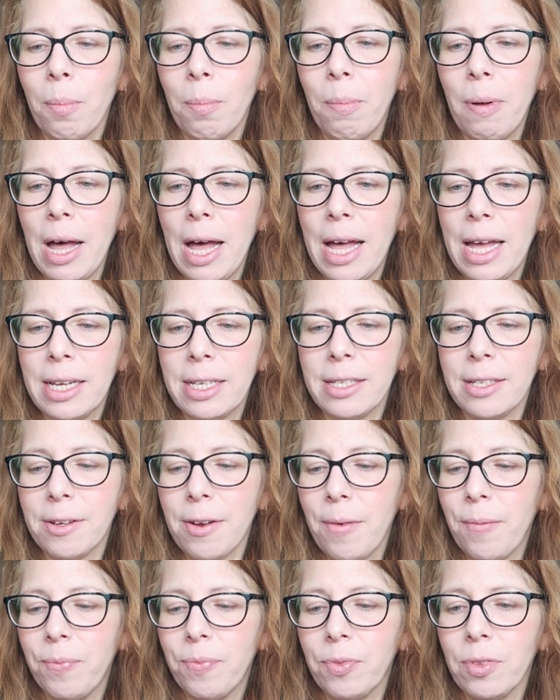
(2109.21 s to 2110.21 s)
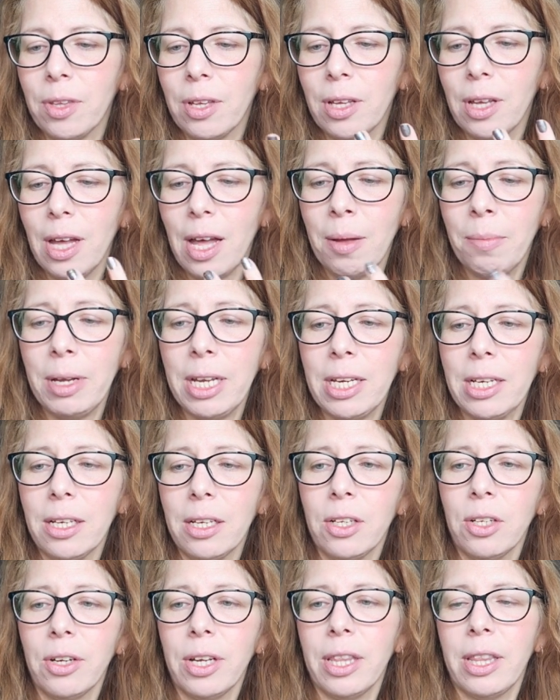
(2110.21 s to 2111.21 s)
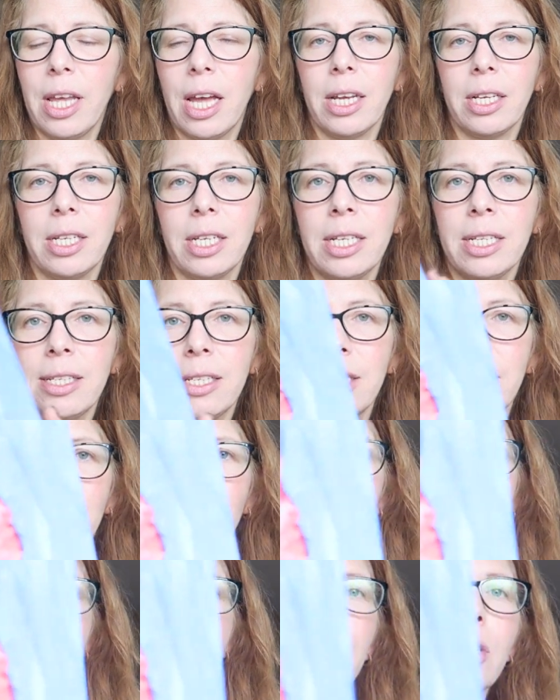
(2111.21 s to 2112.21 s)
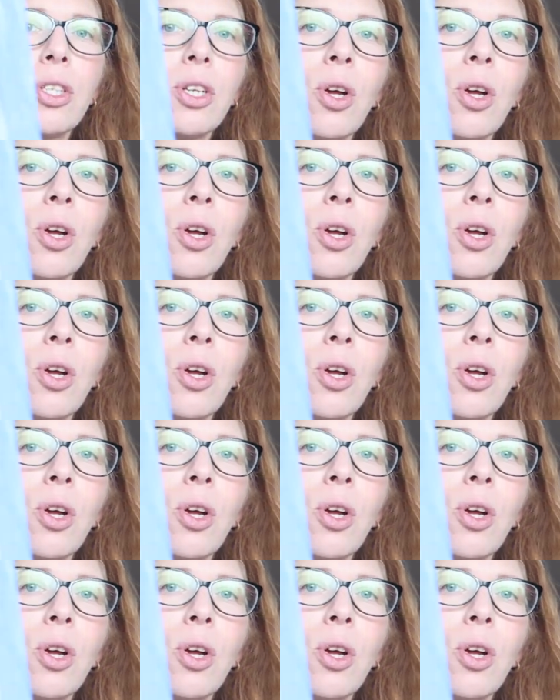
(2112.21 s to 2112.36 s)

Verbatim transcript: But I mean, look at that. It's just